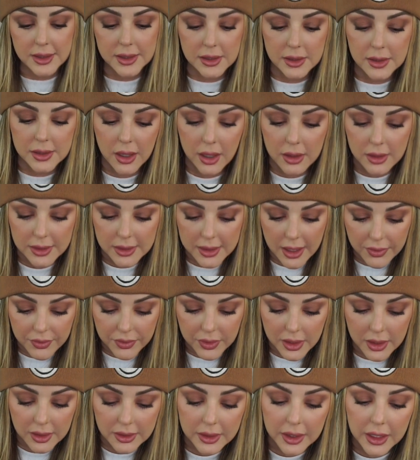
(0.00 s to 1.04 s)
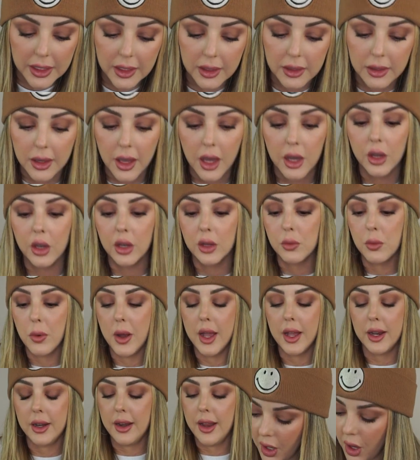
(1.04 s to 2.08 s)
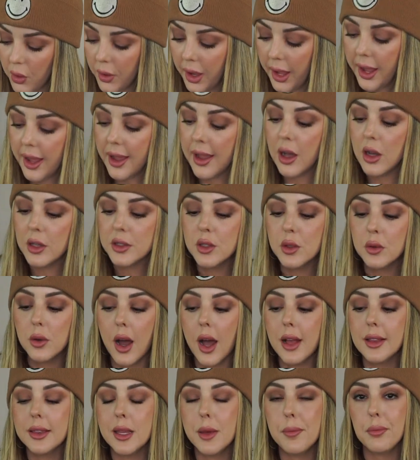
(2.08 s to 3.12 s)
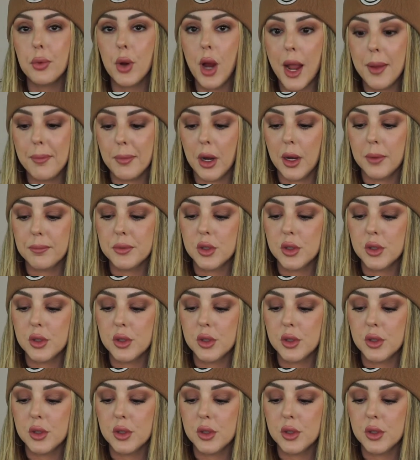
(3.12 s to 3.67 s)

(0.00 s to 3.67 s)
It's definitely a good one. Okay, I also got lip primer.